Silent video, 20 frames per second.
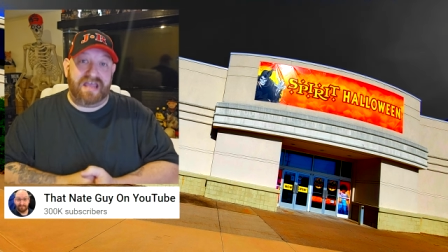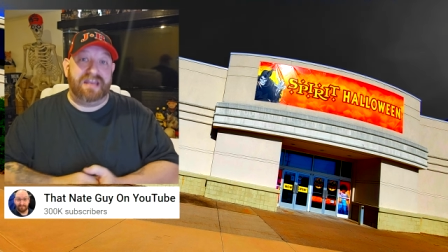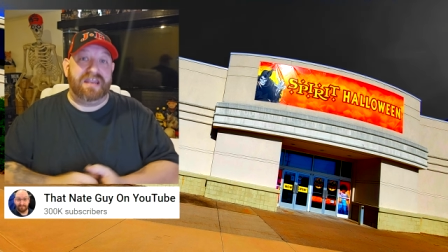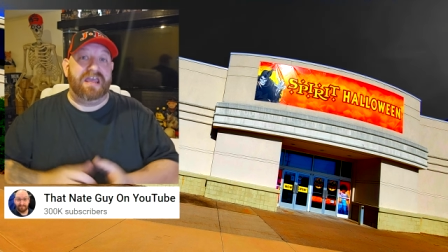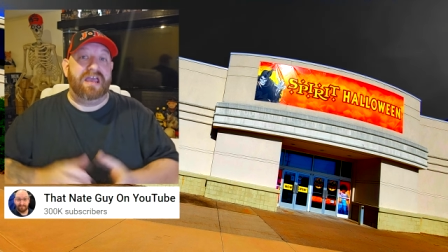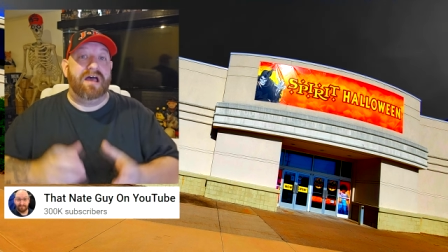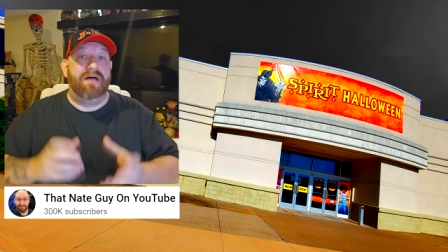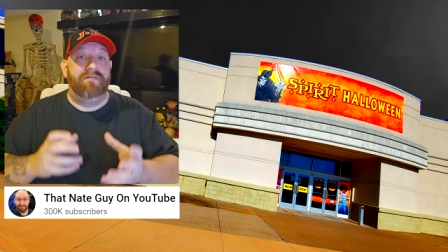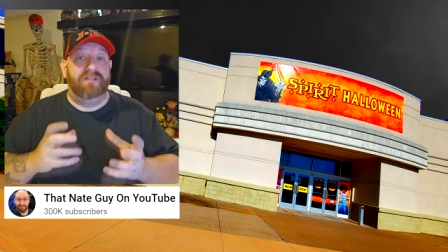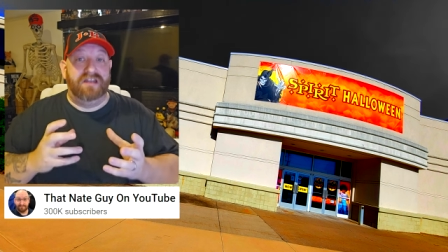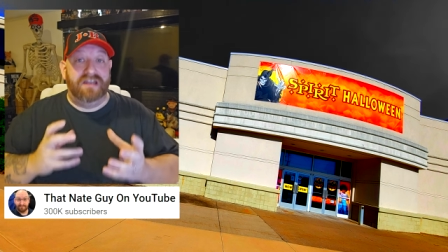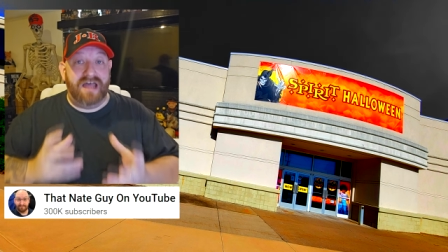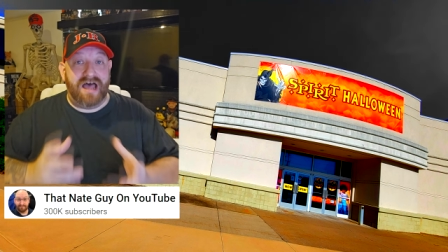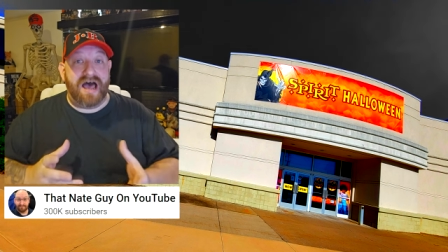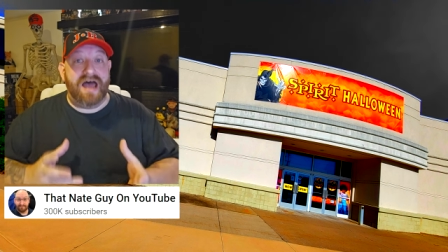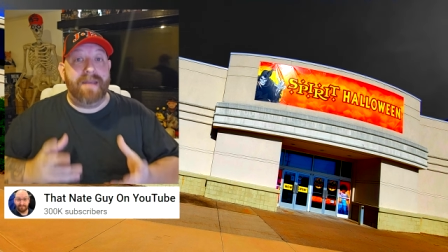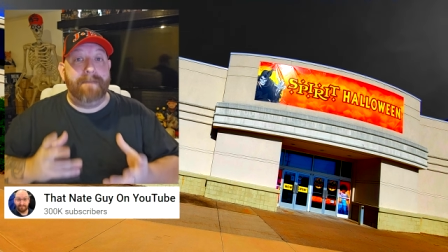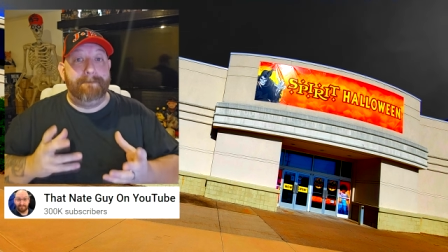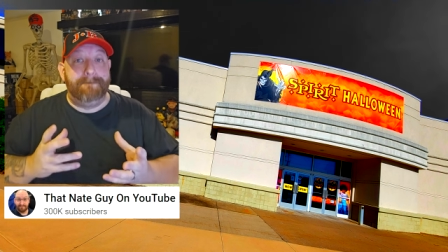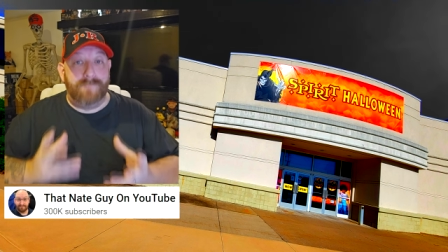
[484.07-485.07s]
and they have a
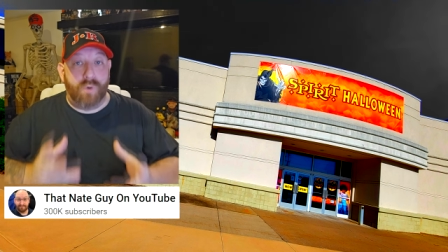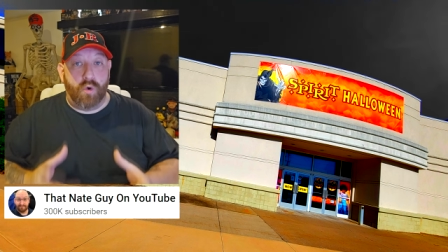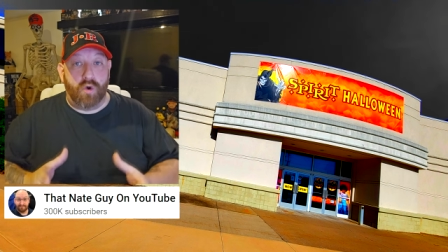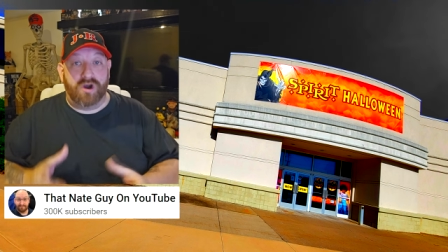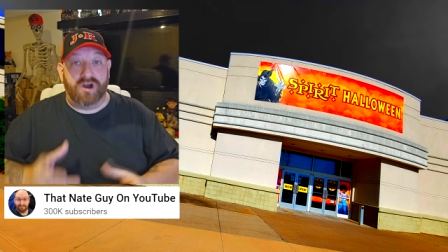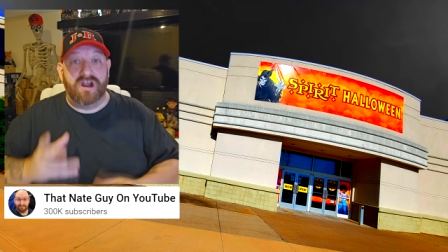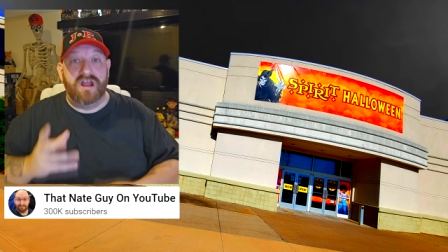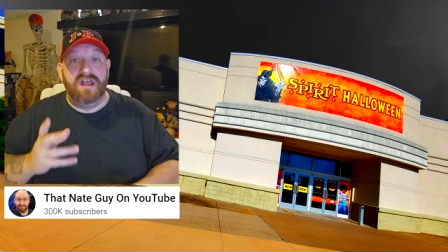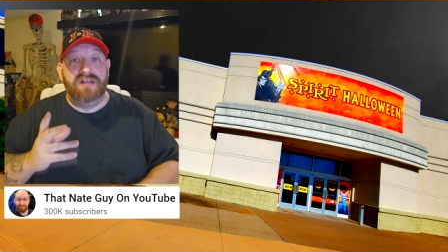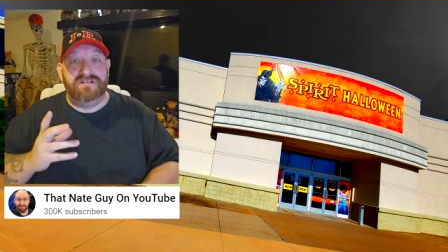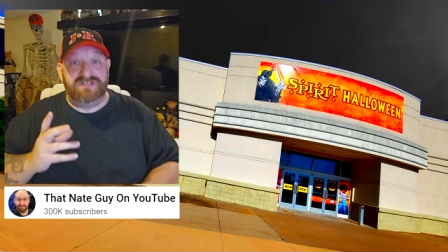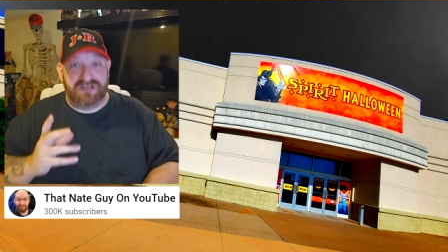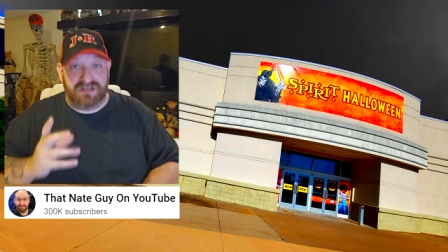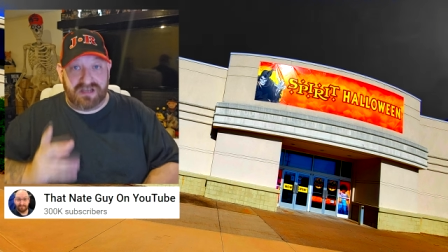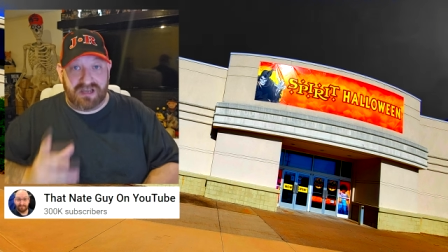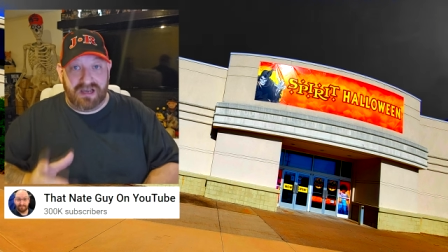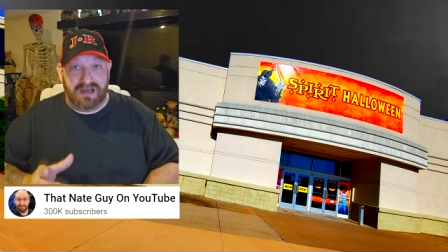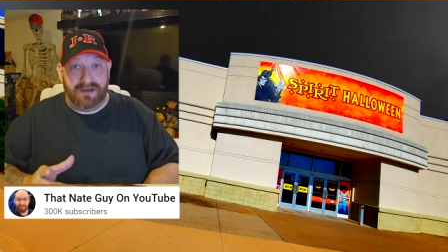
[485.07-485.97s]
lot more to